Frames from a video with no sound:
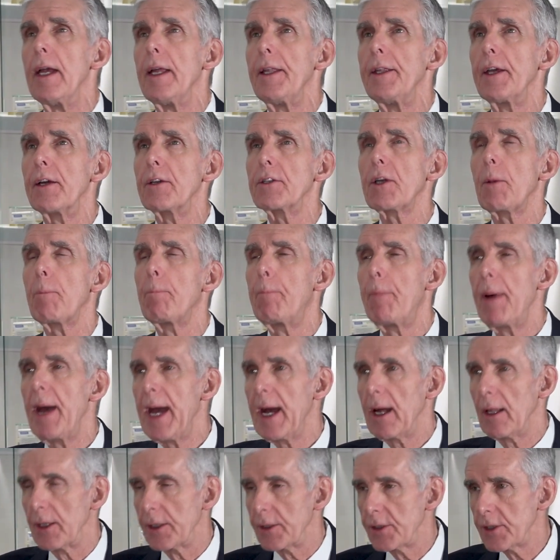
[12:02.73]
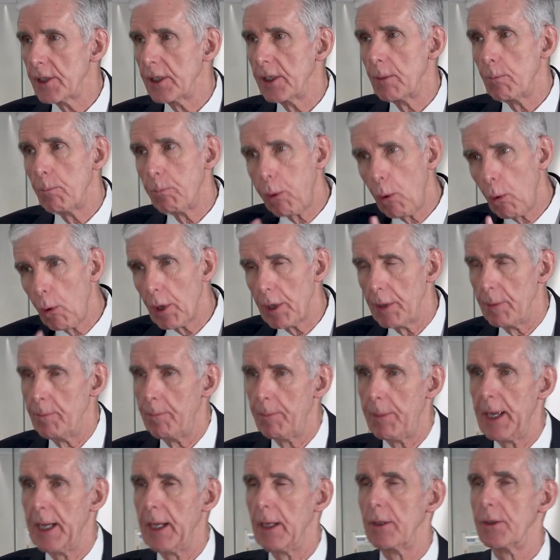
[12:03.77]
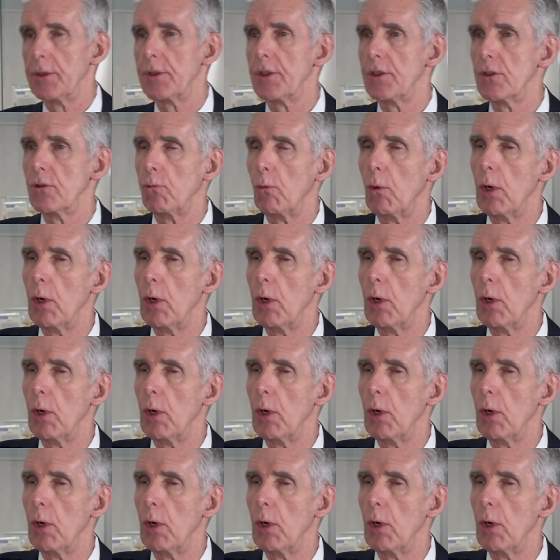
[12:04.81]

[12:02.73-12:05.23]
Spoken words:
There's a balance, an important balance as